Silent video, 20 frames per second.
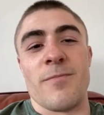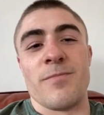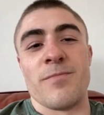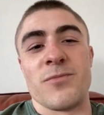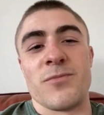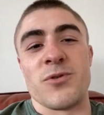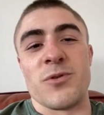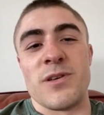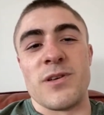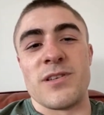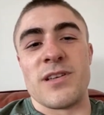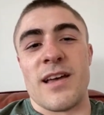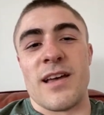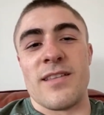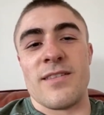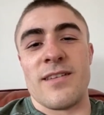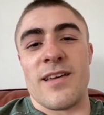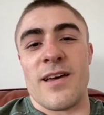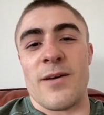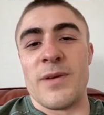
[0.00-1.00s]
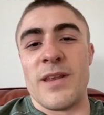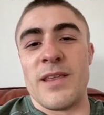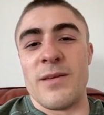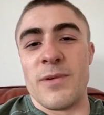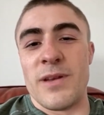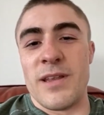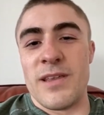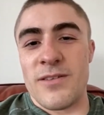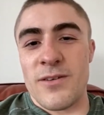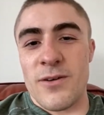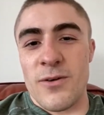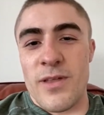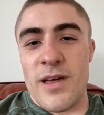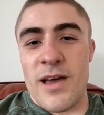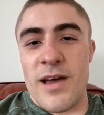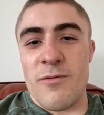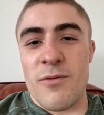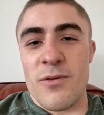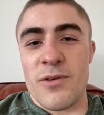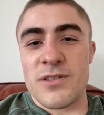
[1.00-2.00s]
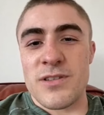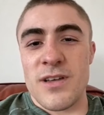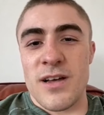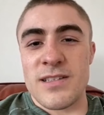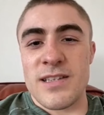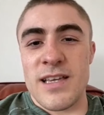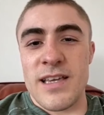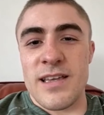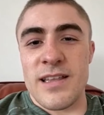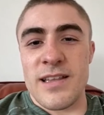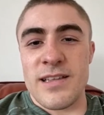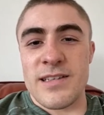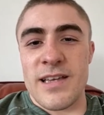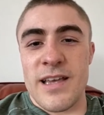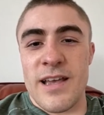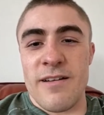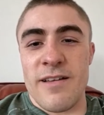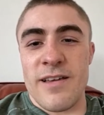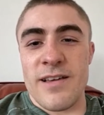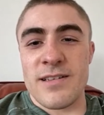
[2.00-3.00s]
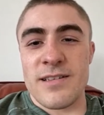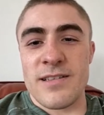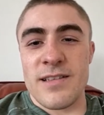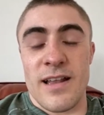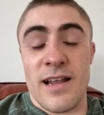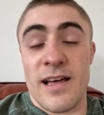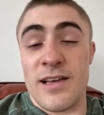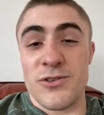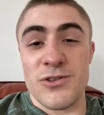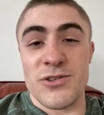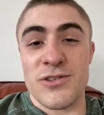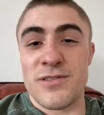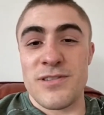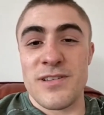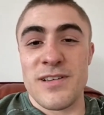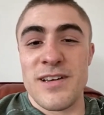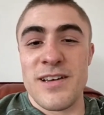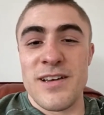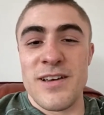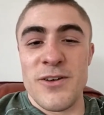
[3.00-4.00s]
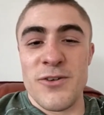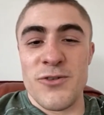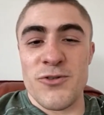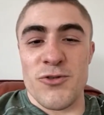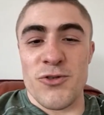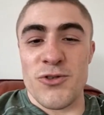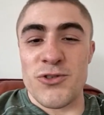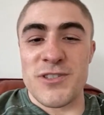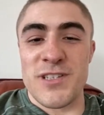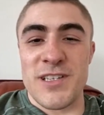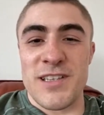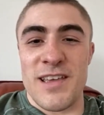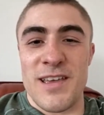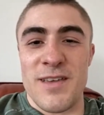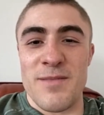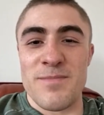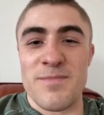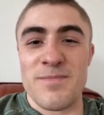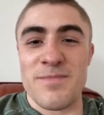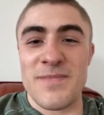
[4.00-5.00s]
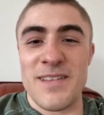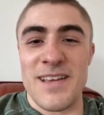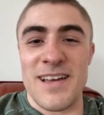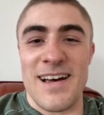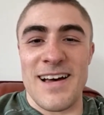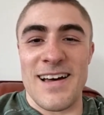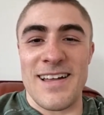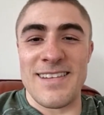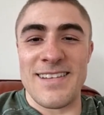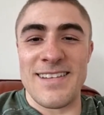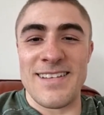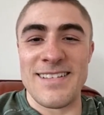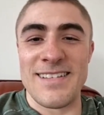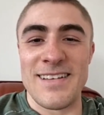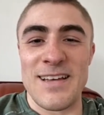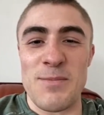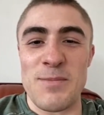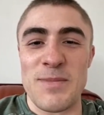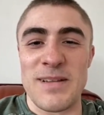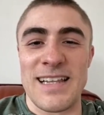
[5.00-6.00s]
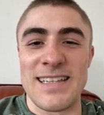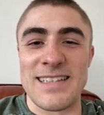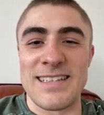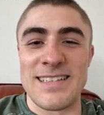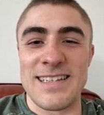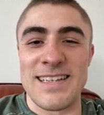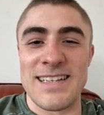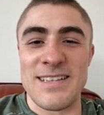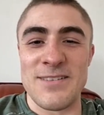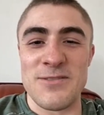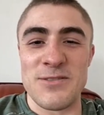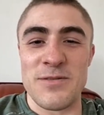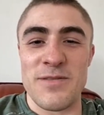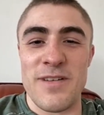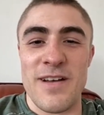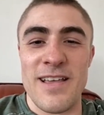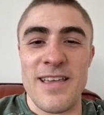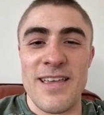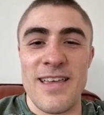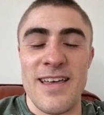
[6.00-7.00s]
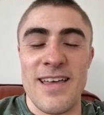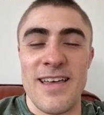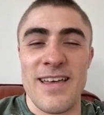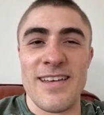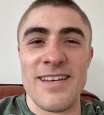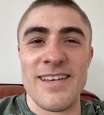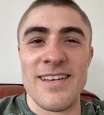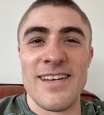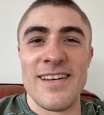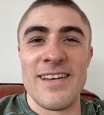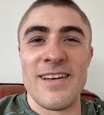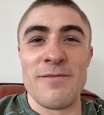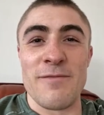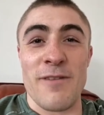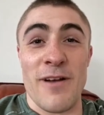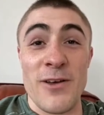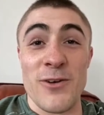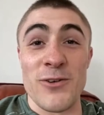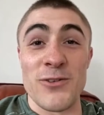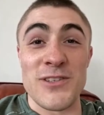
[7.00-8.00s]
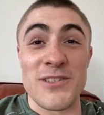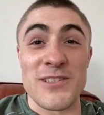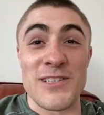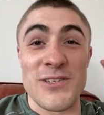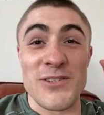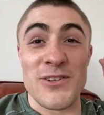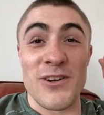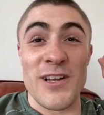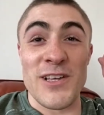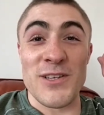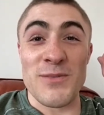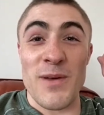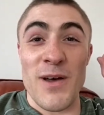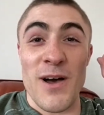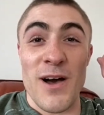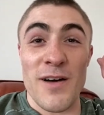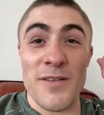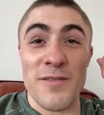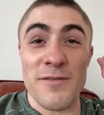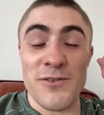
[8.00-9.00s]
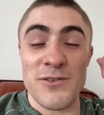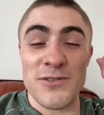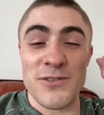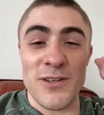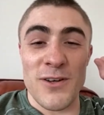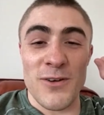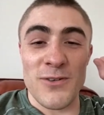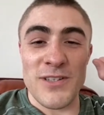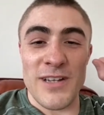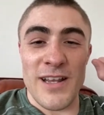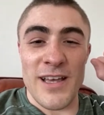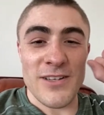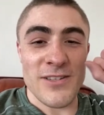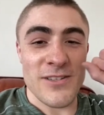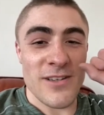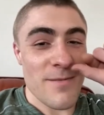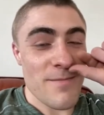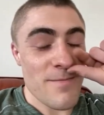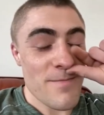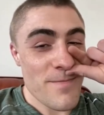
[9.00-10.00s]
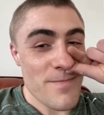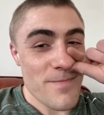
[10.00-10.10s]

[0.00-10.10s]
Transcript: So he said, yeah, we need to go there if we want to start taking it serious. And then I just trusted him, and I'm glad I did. It was a very good decision on his behalf for us to go to Next Gen.